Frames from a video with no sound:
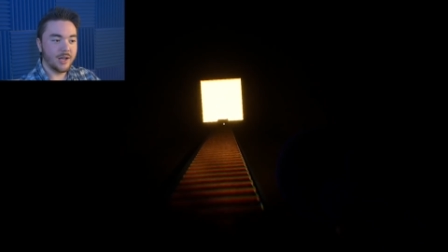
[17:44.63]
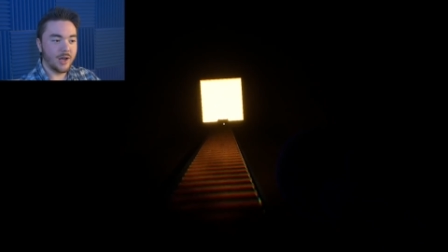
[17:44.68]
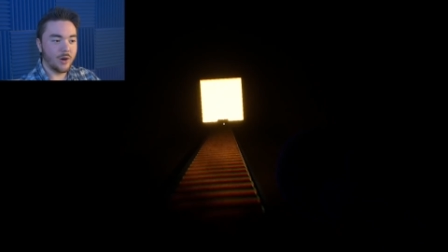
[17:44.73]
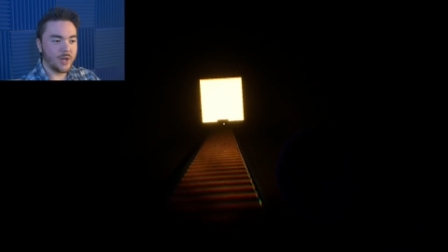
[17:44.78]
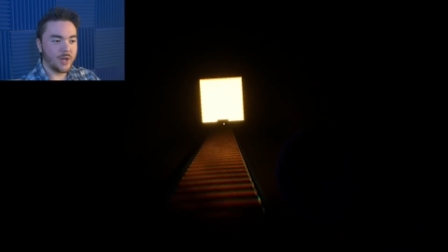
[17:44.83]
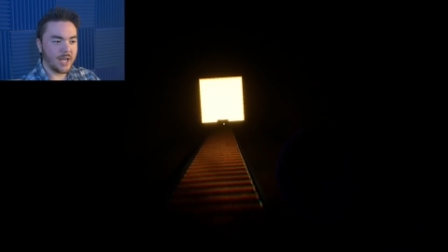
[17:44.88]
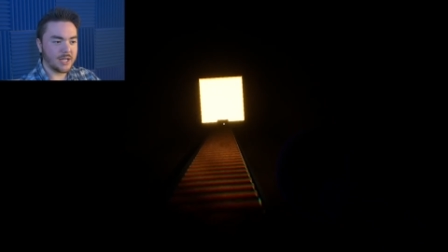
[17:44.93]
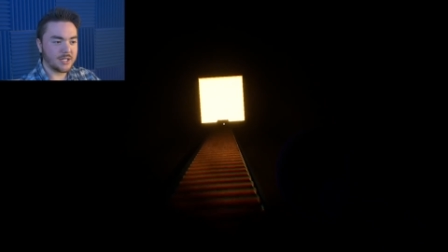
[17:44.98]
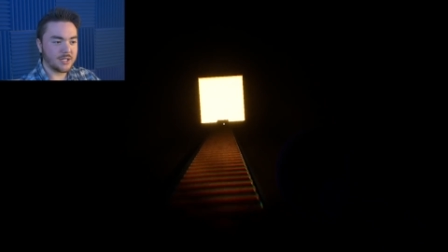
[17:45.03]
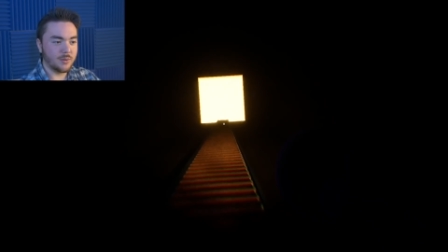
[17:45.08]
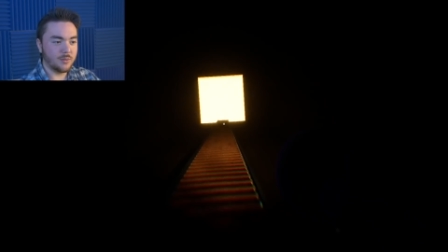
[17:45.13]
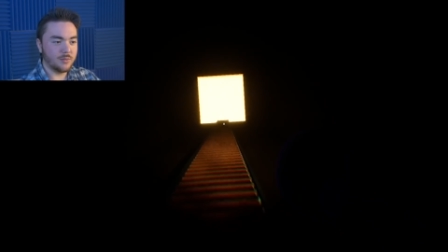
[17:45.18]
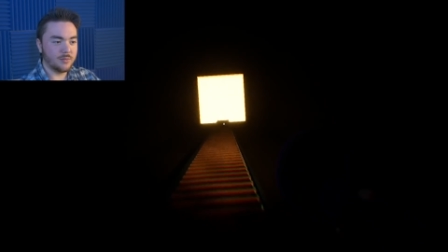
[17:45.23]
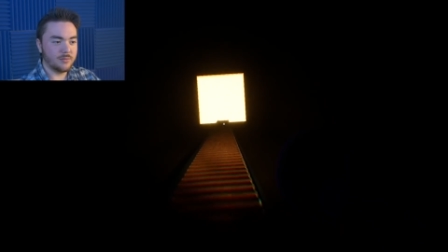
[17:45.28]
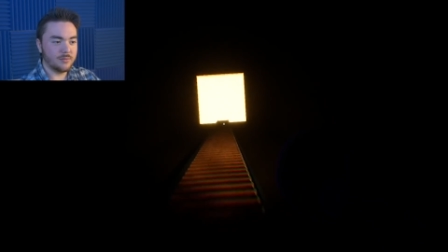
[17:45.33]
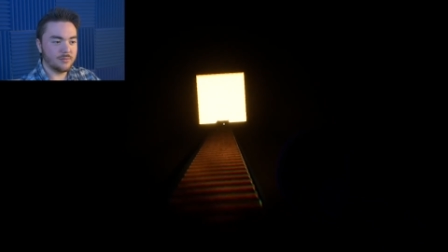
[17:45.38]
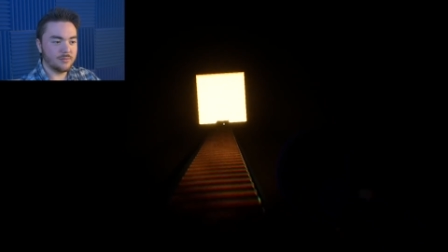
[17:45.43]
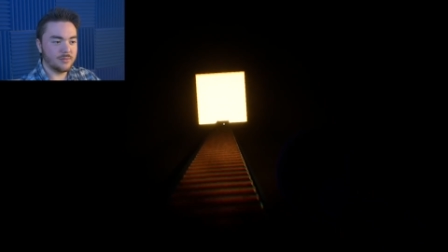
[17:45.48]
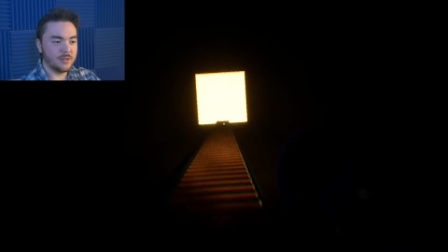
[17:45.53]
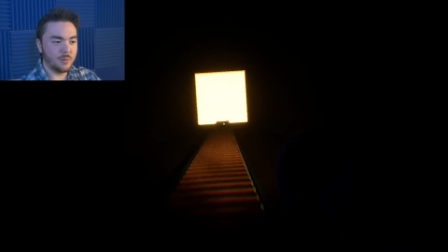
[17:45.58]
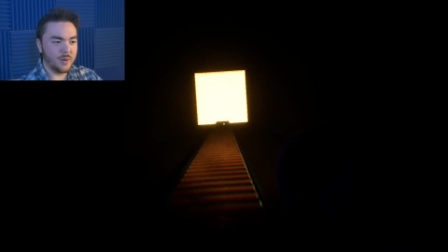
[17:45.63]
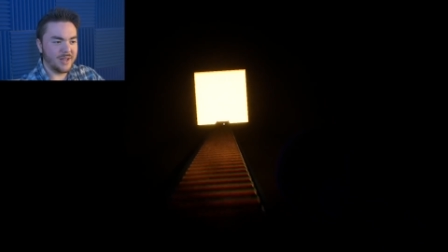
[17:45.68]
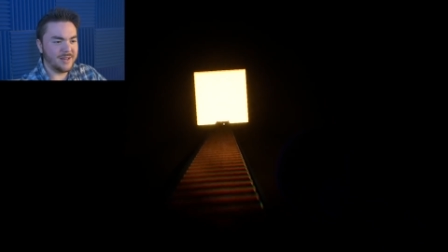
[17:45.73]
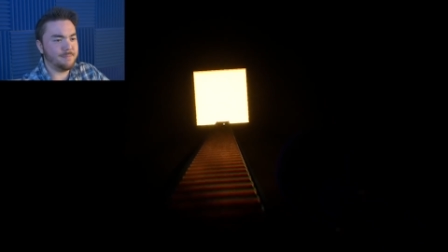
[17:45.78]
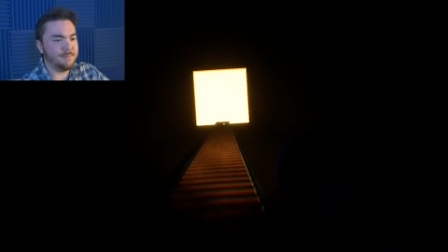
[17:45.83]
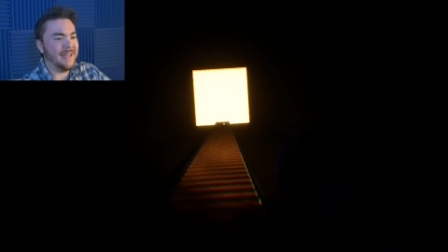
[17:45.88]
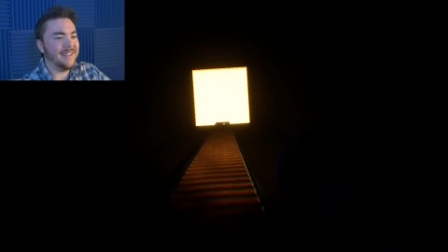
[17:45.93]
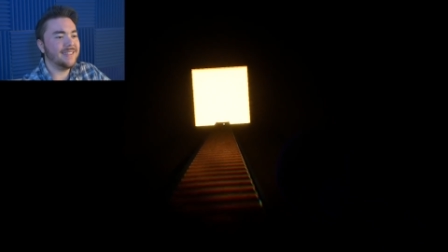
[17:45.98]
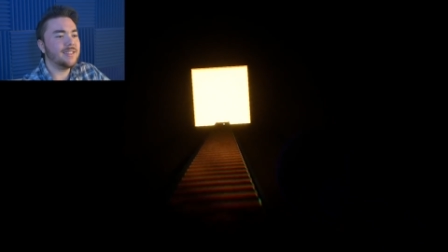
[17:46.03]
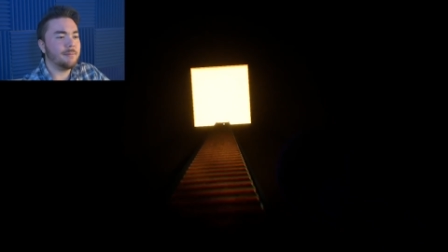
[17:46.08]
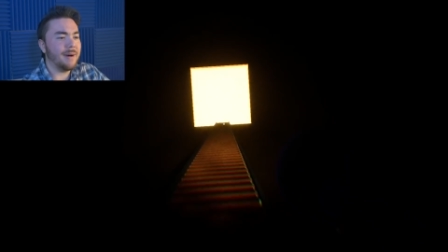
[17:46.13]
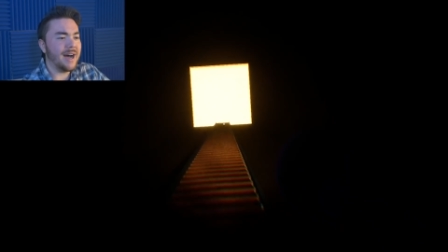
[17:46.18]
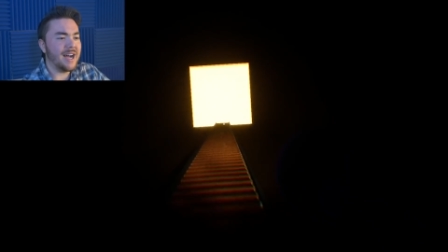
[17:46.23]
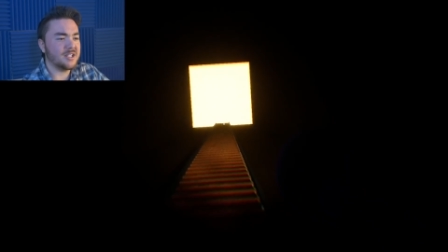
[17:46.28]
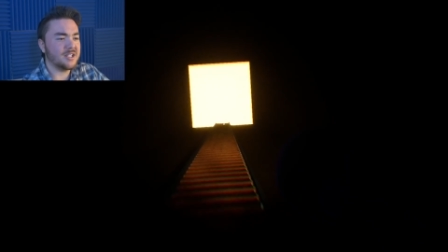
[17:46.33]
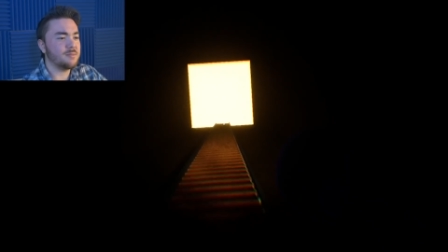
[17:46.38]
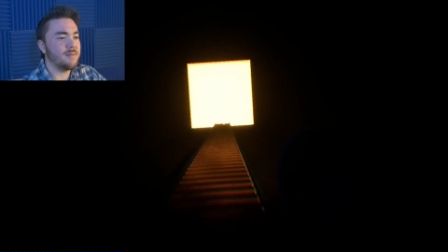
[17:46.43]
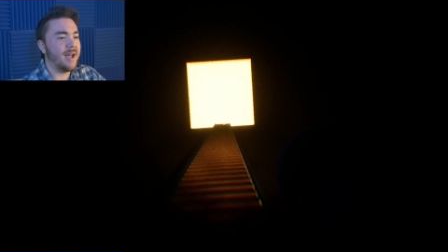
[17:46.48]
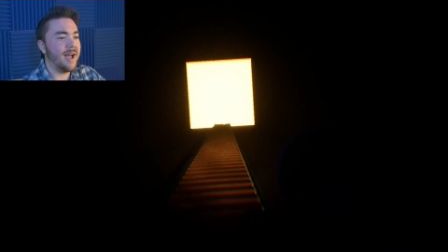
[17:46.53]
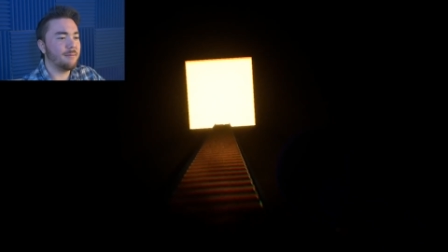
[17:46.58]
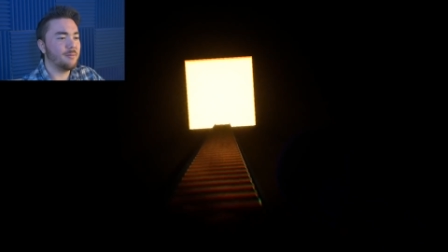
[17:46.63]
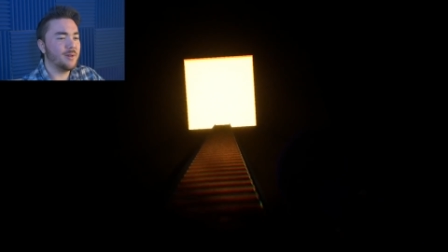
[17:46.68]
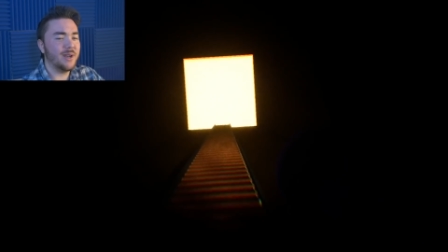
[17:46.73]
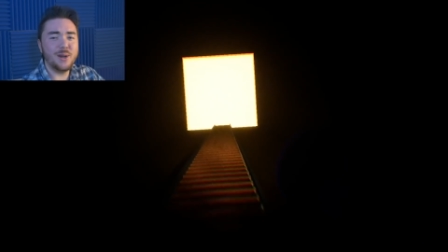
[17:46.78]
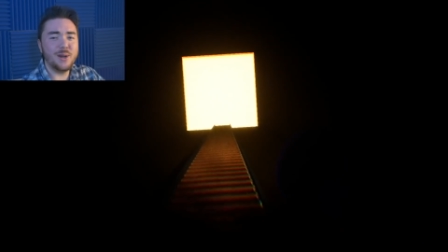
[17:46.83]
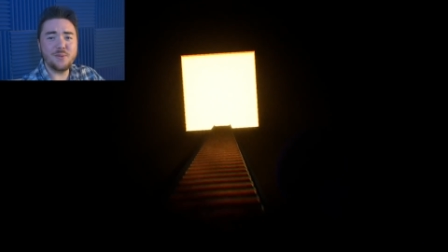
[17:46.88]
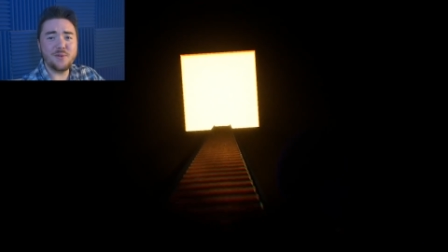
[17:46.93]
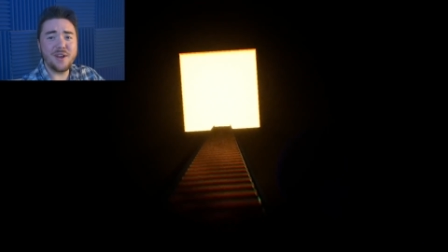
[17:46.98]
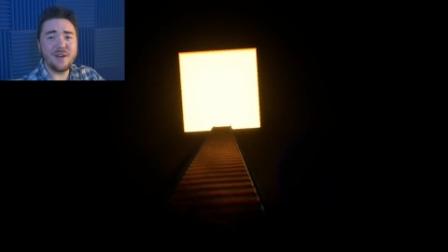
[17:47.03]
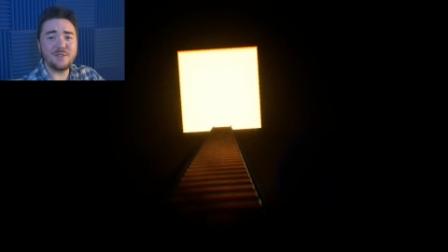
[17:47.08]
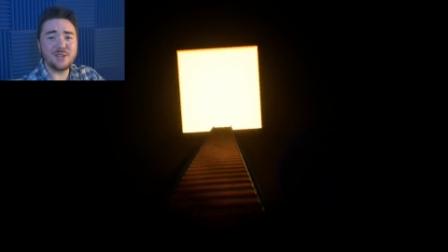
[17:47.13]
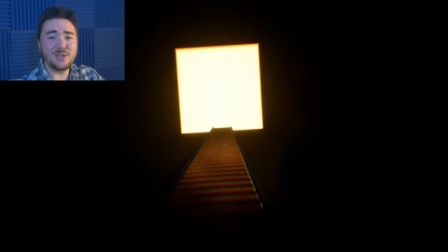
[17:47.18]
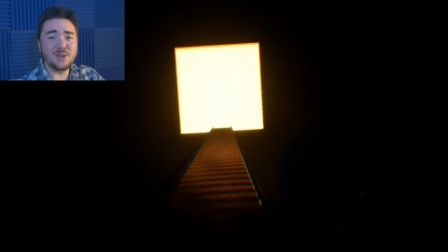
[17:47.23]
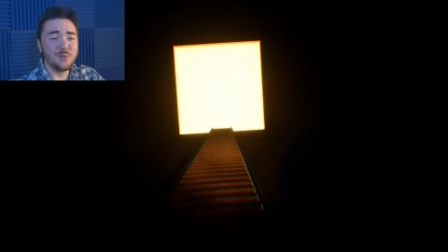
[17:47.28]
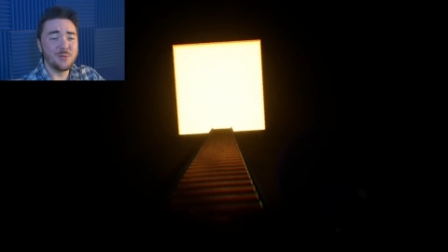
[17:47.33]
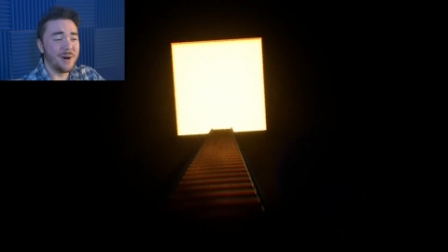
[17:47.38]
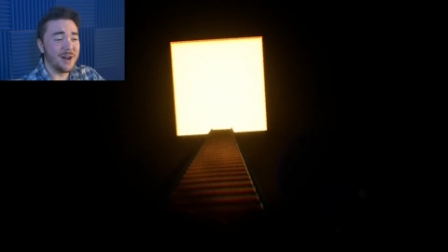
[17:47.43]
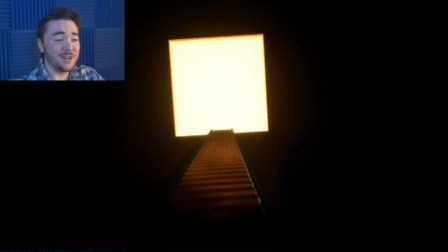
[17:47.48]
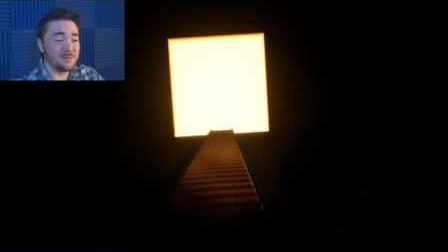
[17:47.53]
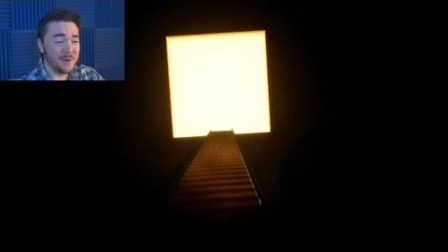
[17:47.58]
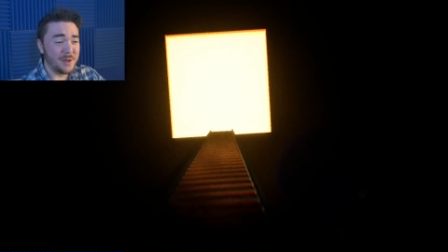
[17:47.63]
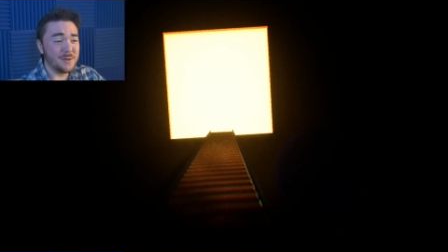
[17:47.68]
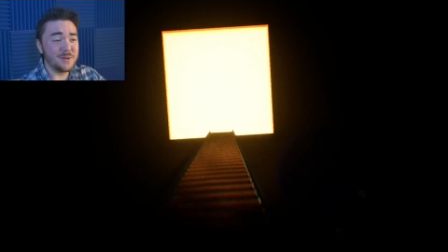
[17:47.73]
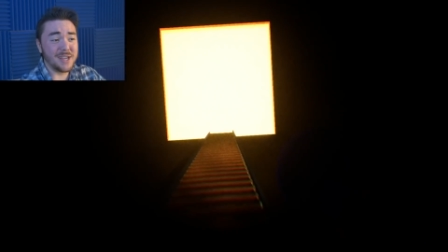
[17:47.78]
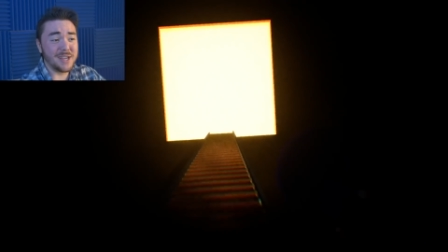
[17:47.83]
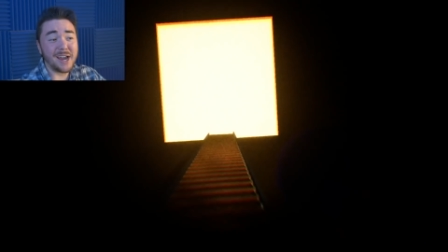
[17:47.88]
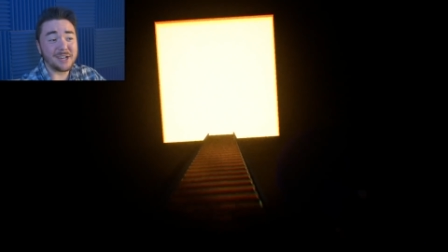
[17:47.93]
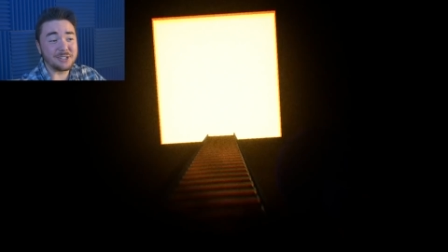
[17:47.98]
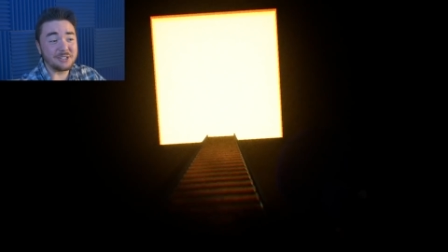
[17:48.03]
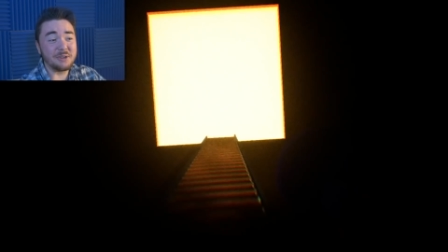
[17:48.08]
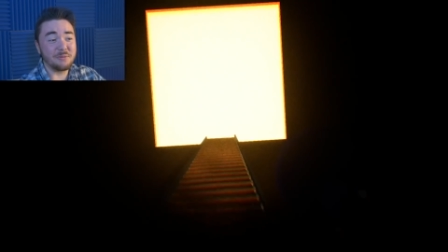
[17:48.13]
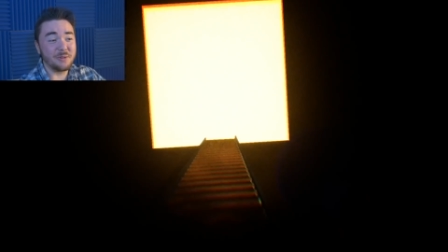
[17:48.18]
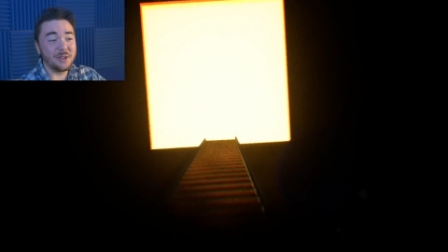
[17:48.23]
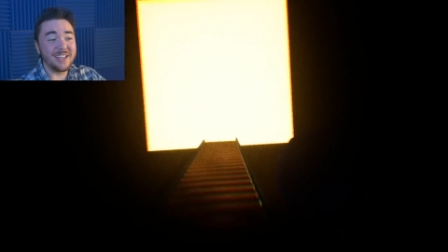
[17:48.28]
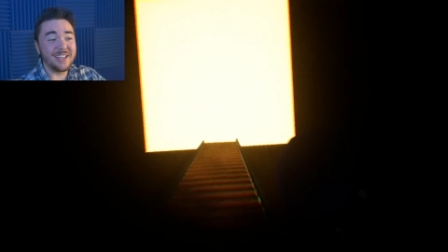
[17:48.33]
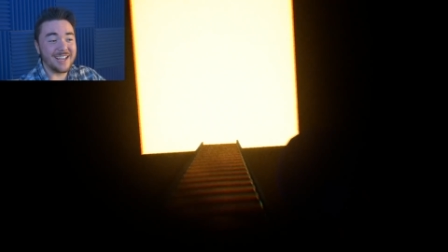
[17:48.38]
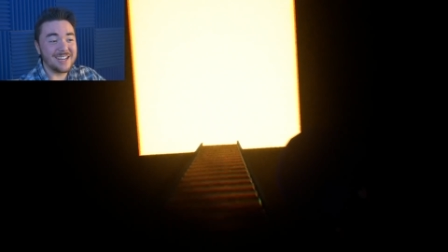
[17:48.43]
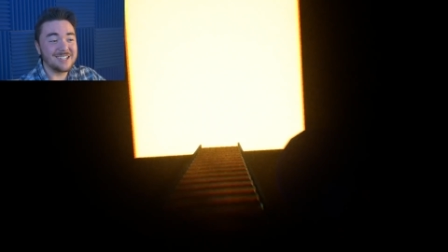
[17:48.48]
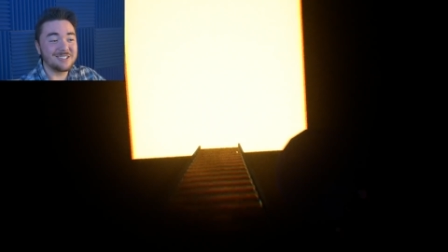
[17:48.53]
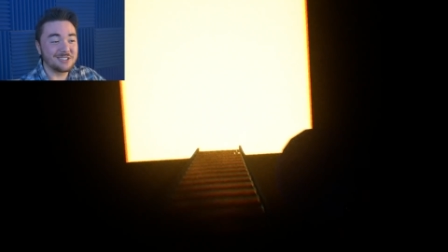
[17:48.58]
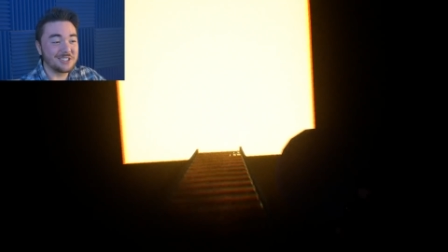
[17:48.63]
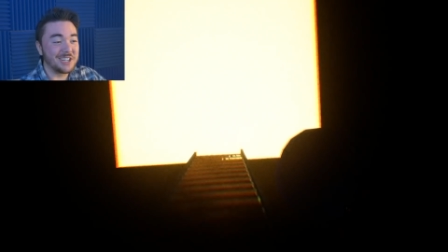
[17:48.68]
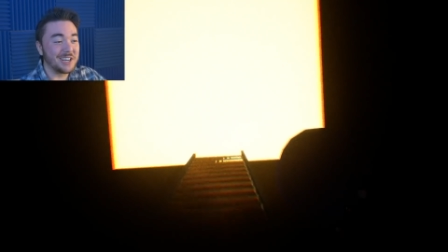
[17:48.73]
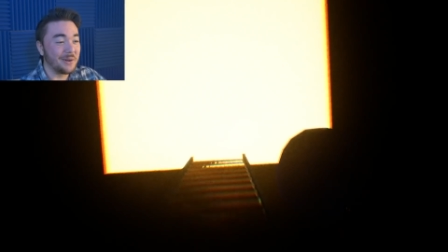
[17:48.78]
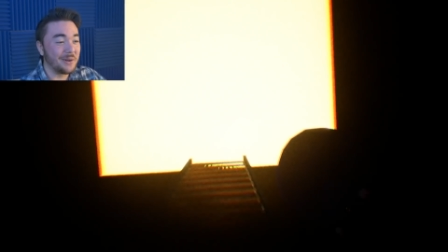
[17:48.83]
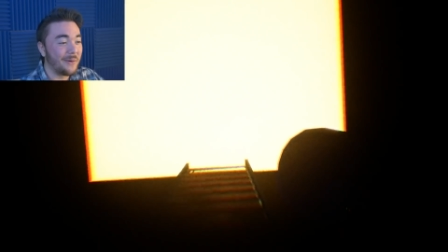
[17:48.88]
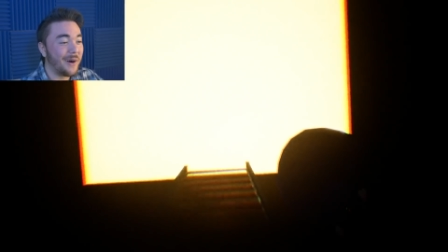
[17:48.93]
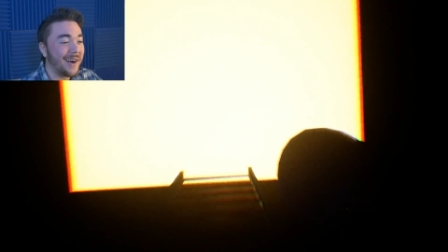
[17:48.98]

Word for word: Okay, so we beat the boss map. We didn't even have to do much, but it was actually really interesting to